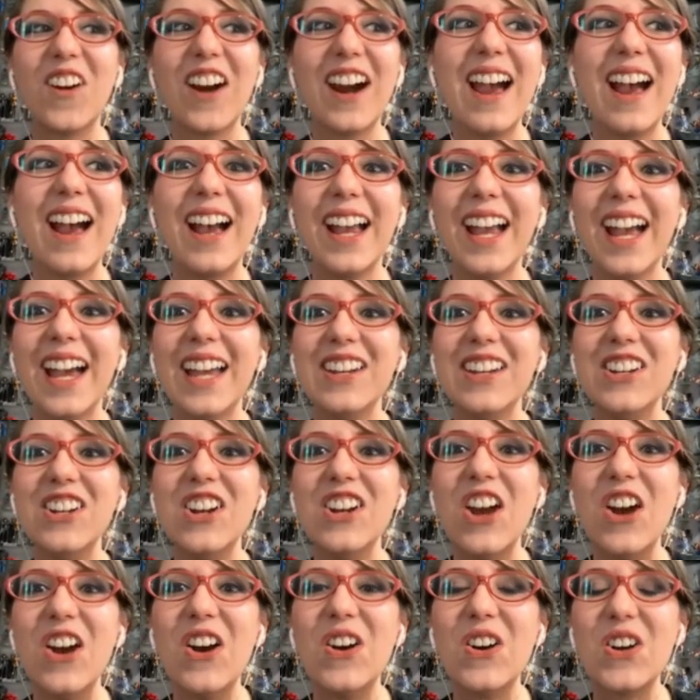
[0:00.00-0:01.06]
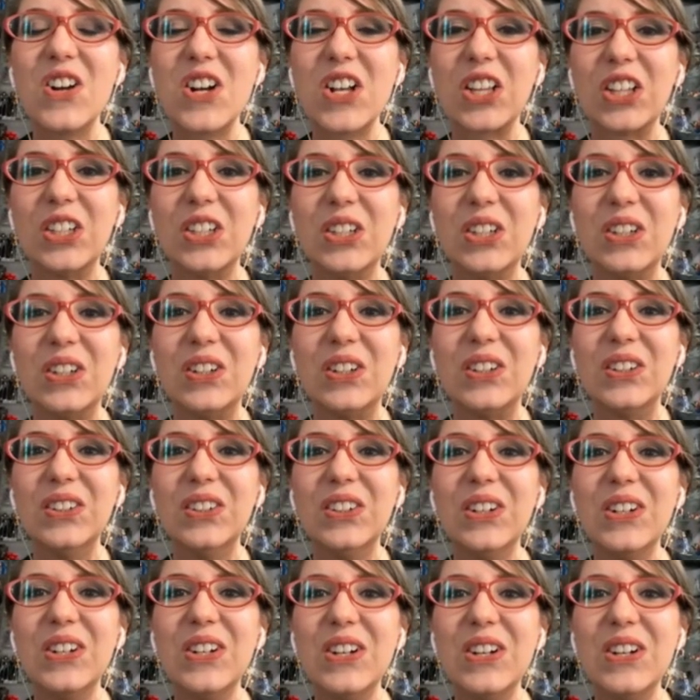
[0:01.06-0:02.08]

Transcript: where I had no clue